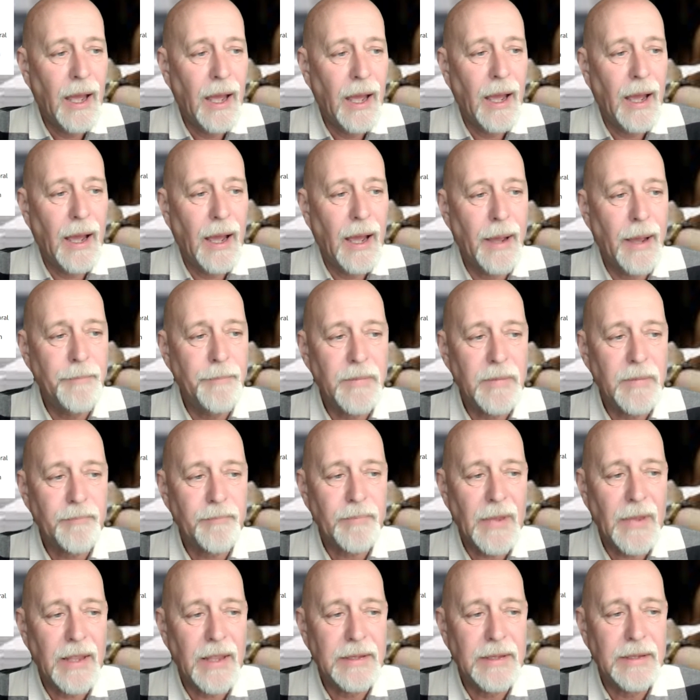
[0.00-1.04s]
Um,
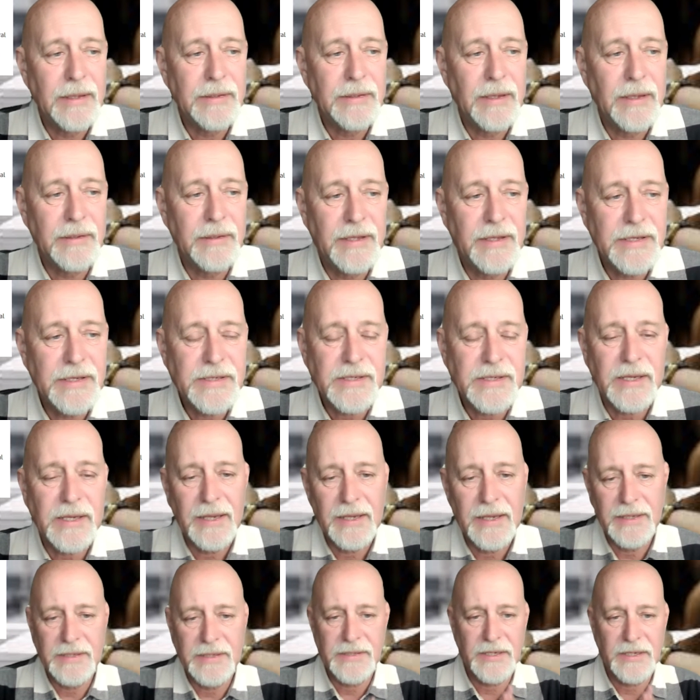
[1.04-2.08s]
this
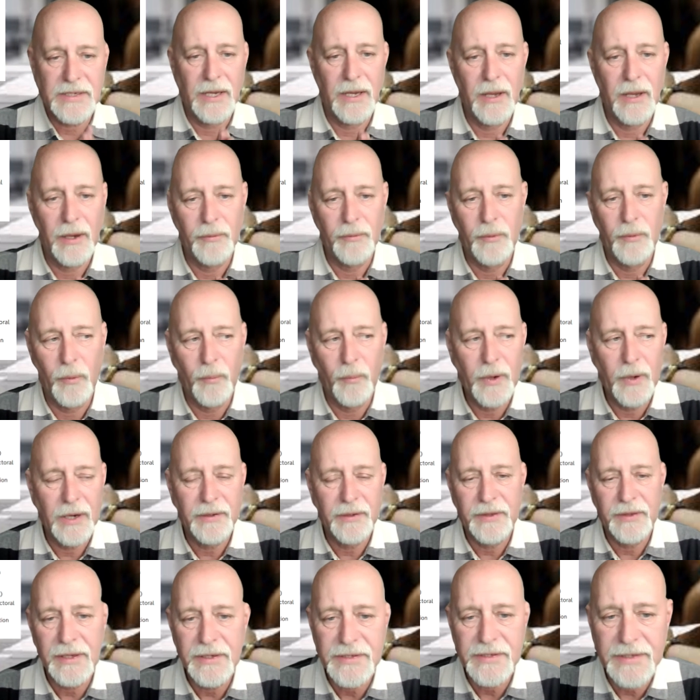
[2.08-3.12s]
is where
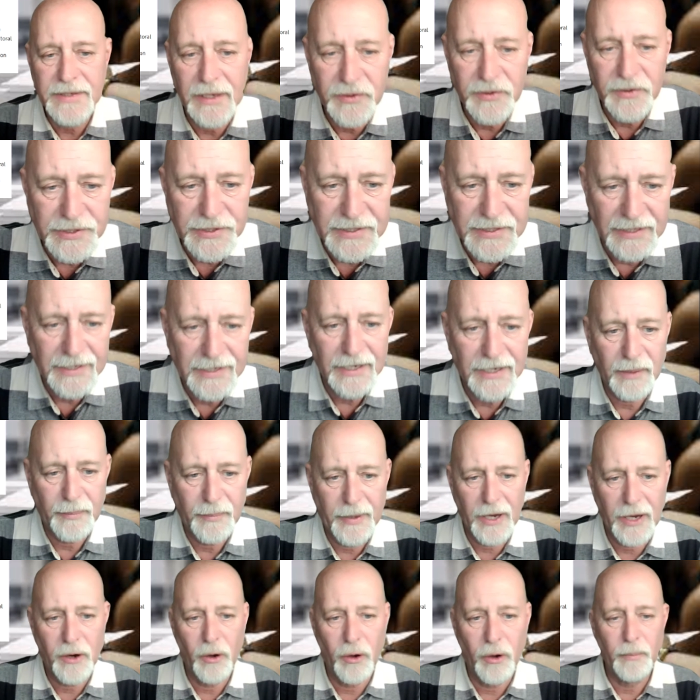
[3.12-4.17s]
things get just a little
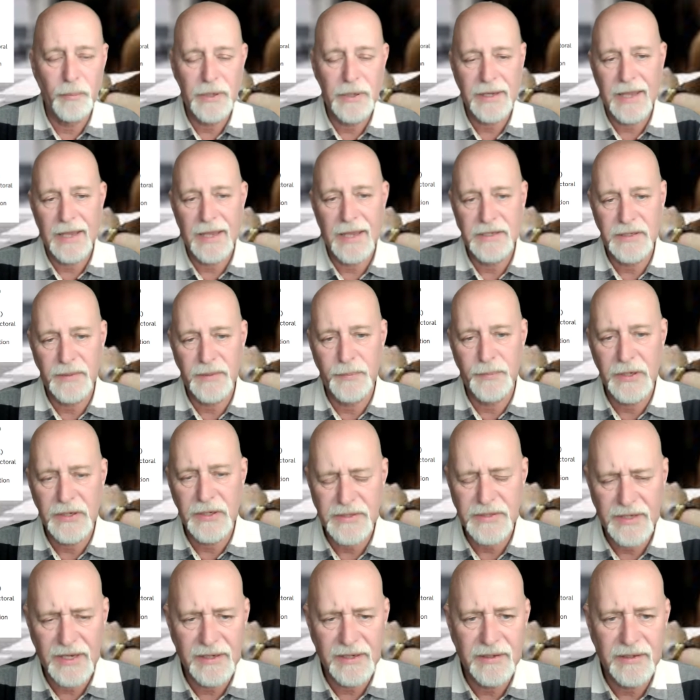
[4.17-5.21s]
bit complicated
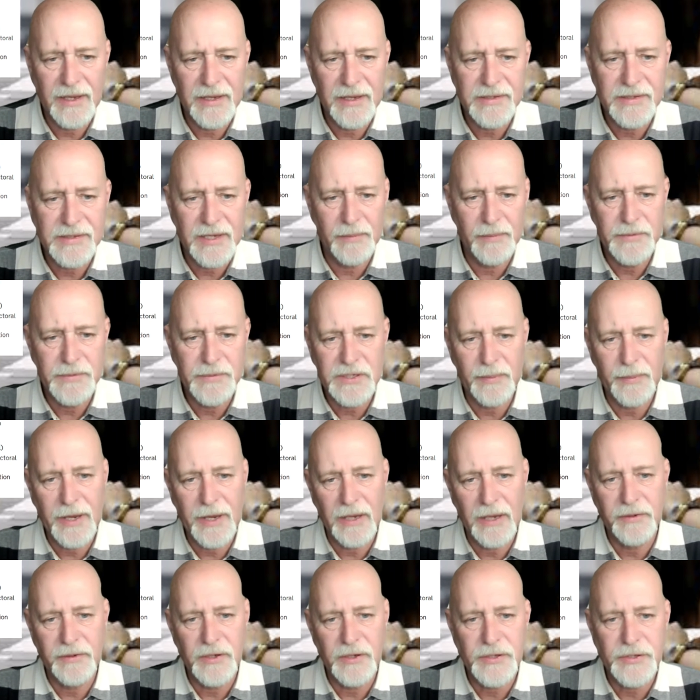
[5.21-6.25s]
because it seems to be
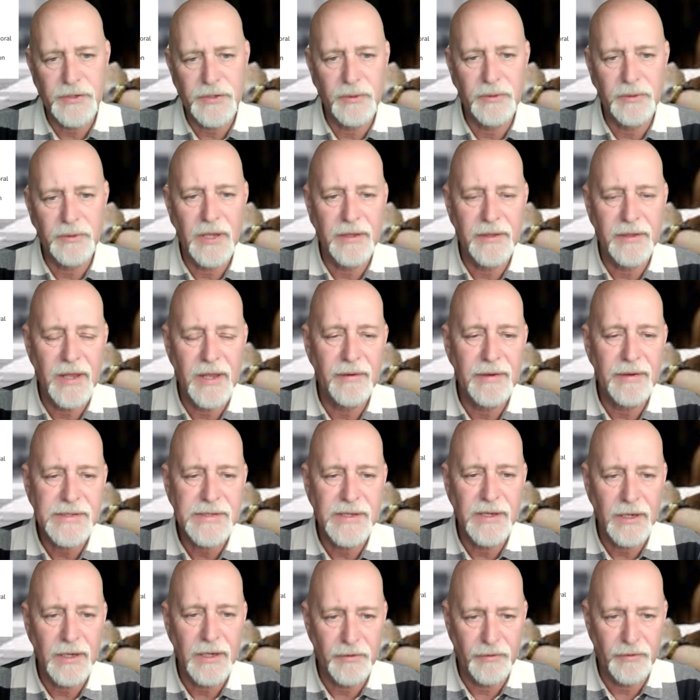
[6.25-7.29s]
understood that there is
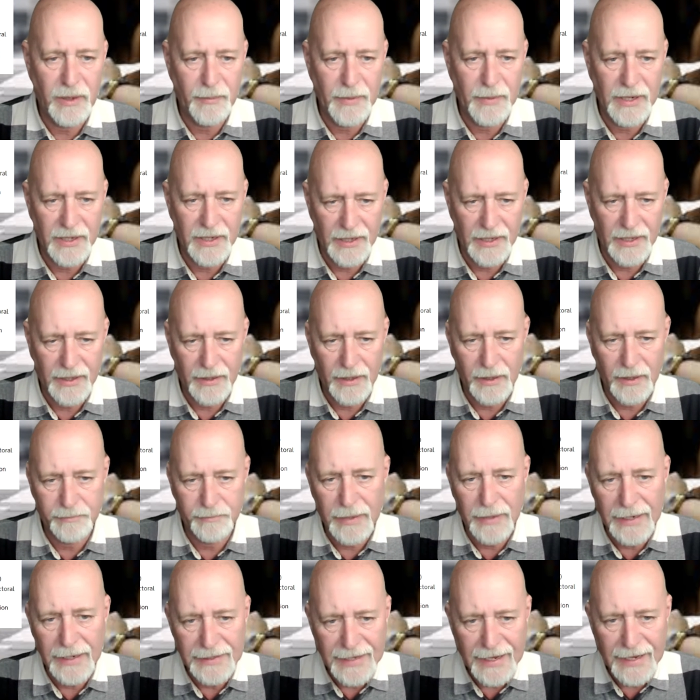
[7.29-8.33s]
an agreement, a
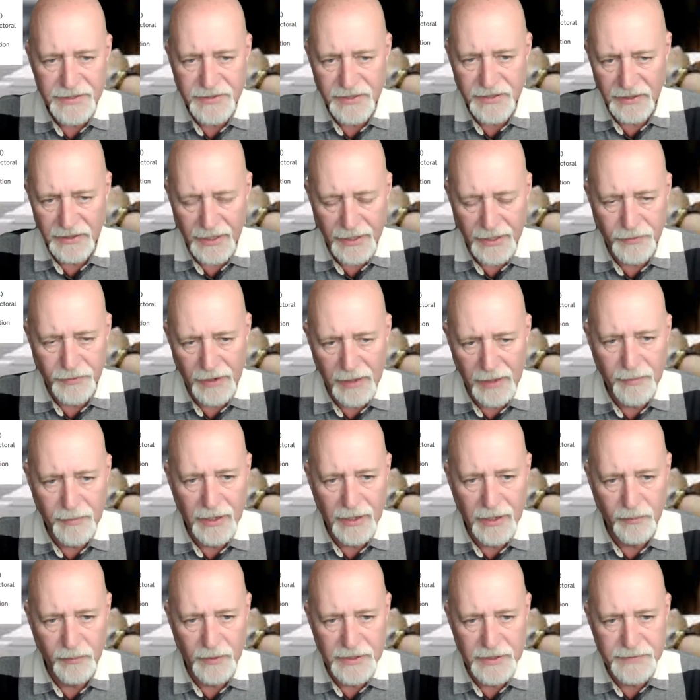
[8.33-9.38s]
bilateral
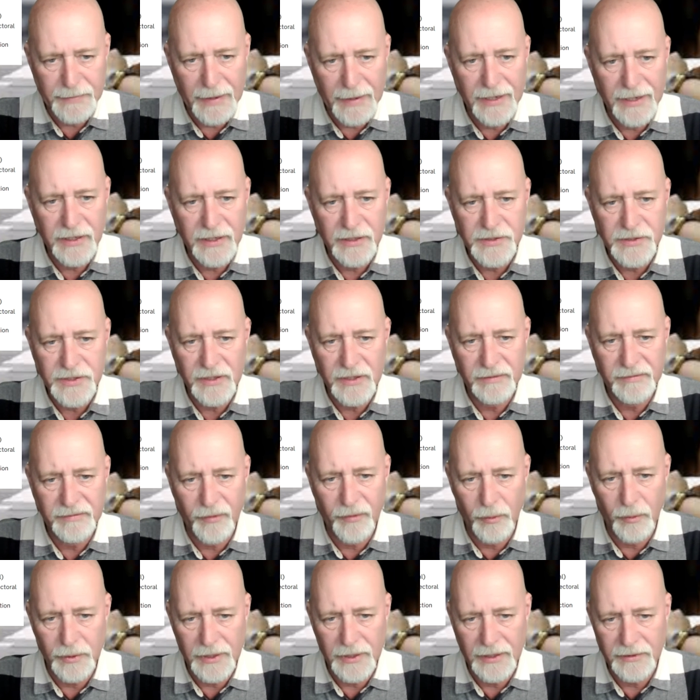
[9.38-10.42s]
agreement, where Spaniards can
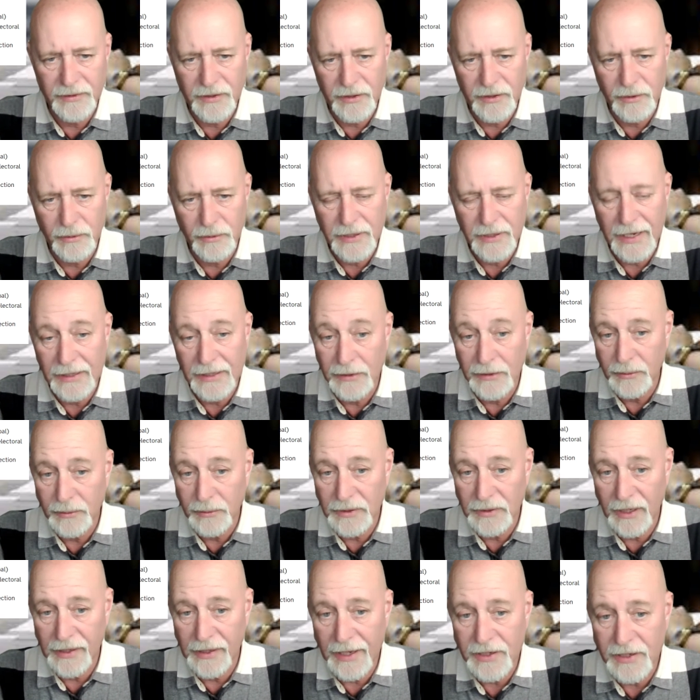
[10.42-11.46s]
vote in the UK
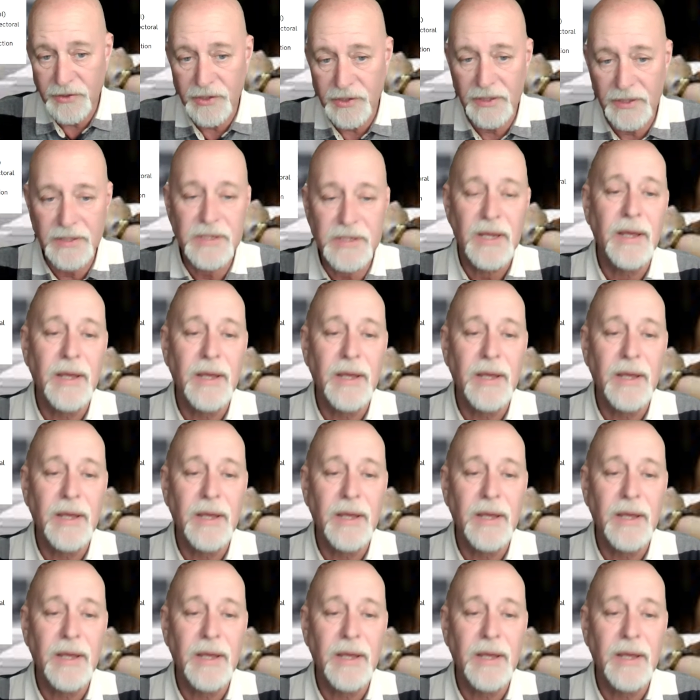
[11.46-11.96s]
local elections